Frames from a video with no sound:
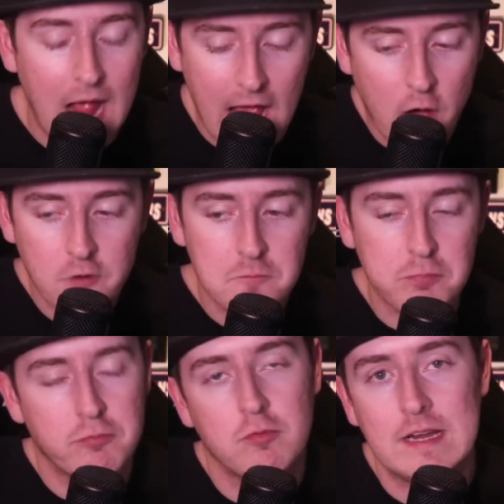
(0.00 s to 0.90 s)
Out of
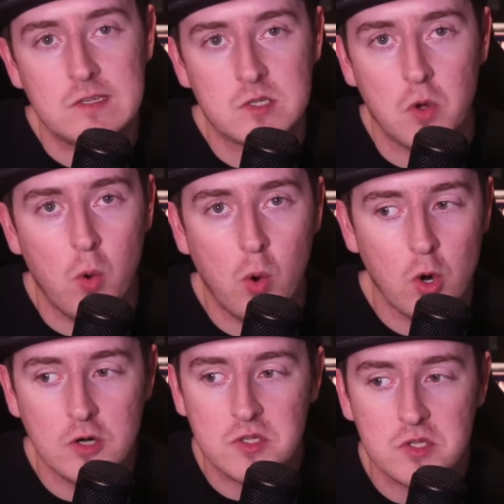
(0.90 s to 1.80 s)
print
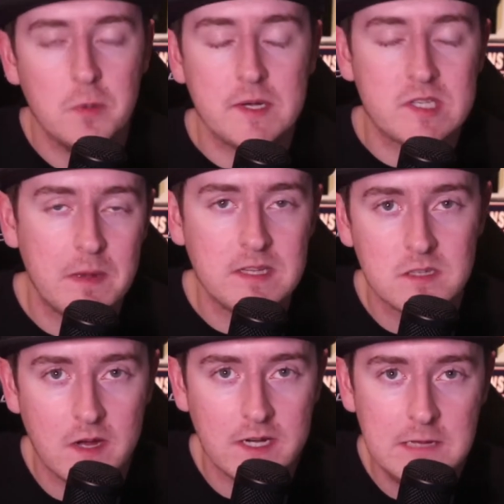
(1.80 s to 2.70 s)
or so
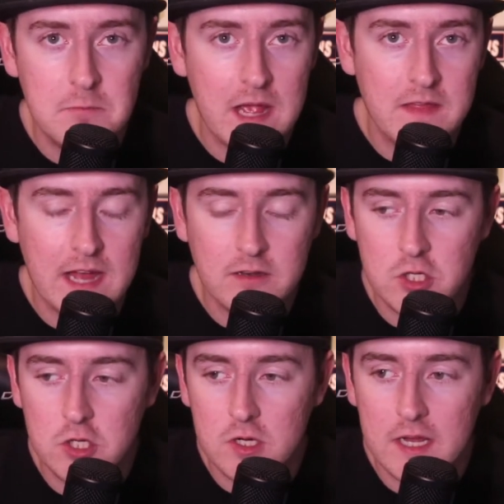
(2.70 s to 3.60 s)
expensive on eBay that
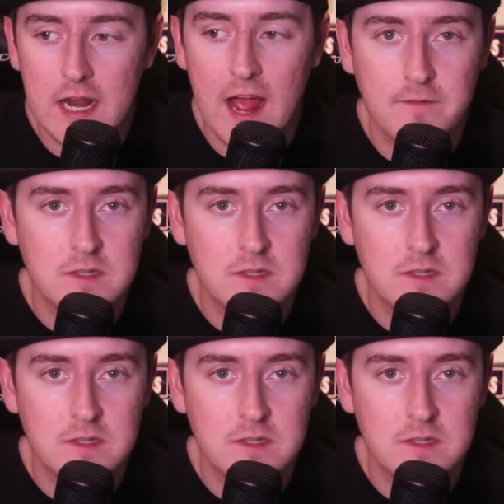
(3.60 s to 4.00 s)
you're going to have